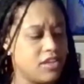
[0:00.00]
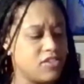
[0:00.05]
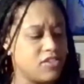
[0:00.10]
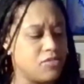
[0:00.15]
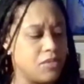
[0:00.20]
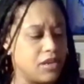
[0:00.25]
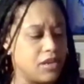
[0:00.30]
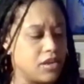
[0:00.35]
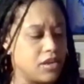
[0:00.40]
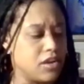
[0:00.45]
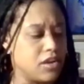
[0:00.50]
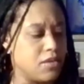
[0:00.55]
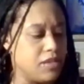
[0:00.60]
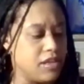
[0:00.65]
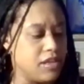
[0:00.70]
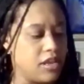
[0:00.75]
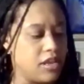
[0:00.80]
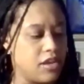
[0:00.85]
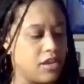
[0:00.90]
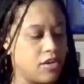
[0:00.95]
It's been a couple
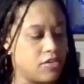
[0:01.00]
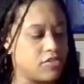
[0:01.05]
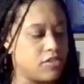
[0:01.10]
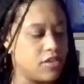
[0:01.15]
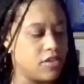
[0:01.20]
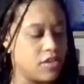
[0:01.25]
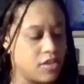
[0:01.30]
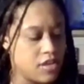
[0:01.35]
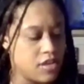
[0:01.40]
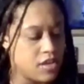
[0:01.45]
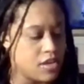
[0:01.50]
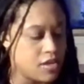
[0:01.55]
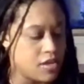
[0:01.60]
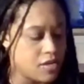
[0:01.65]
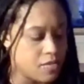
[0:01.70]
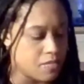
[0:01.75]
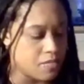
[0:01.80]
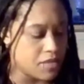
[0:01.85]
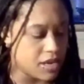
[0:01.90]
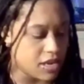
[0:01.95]
of years.
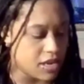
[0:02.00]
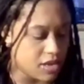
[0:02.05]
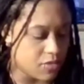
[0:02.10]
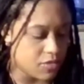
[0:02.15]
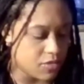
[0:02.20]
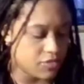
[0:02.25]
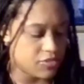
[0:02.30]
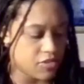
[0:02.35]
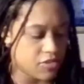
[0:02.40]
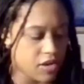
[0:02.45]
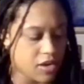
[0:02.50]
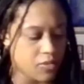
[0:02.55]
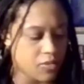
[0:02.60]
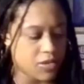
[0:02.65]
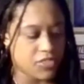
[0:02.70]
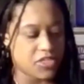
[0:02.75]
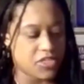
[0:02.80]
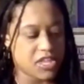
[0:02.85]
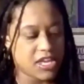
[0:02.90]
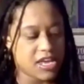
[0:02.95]
But we'll start
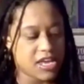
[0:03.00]
with the